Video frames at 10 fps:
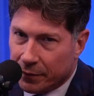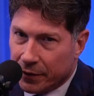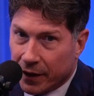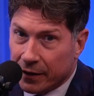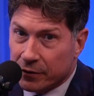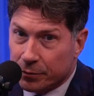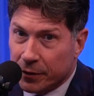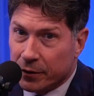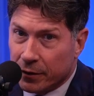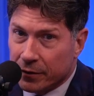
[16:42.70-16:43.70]
I mean, that's
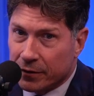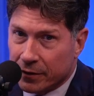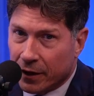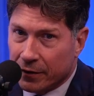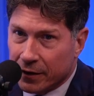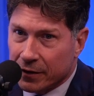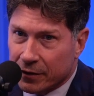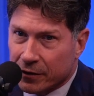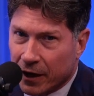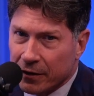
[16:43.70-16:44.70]
been I think
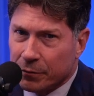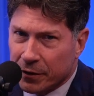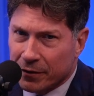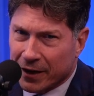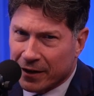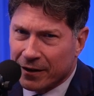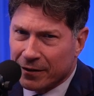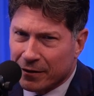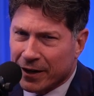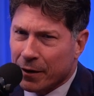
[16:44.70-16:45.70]
that's kind of been like
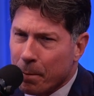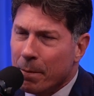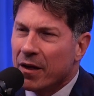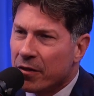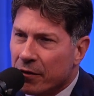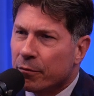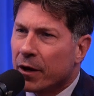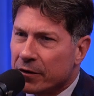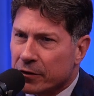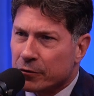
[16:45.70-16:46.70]
a myth of
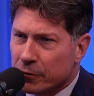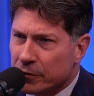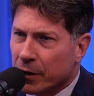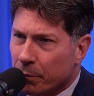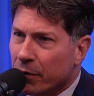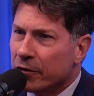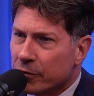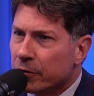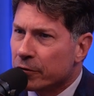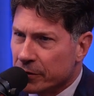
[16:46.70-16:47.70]
plastic surgery, is that breast
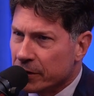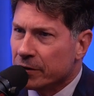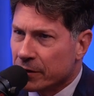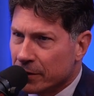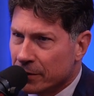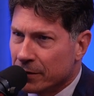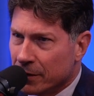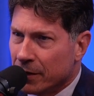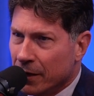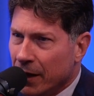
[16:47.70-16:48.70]
surgery is easy.
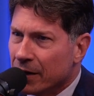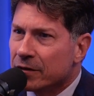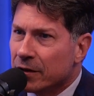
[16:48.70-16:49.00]
And it's